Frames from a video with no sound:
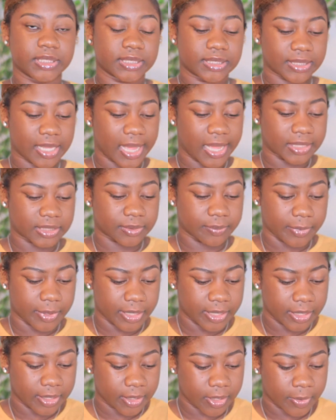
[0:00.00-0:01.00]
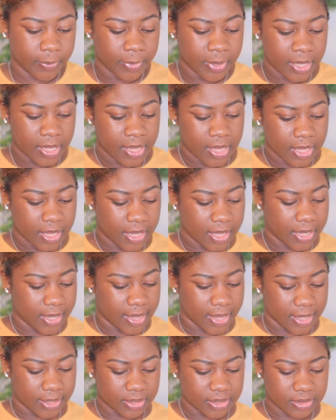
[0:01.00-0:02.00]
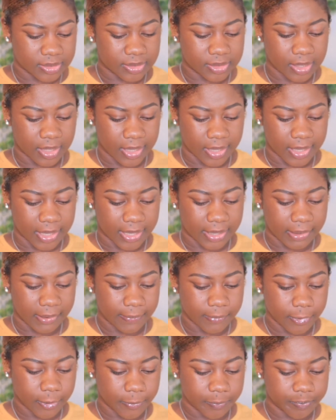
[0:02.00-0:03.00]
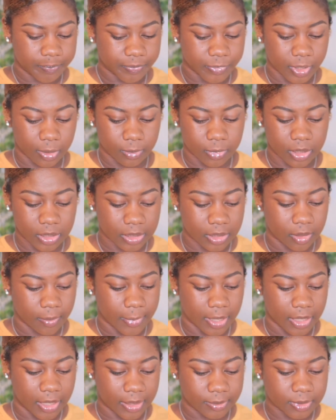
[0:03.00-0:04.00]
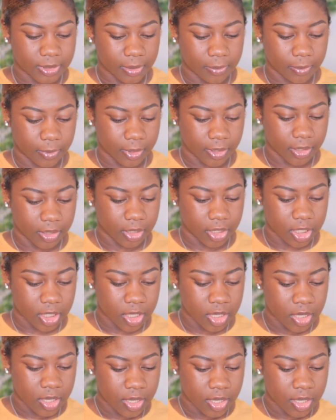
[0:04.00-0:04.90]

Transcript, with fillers: a size medium. And at the time, I'm looking on my laptop right here.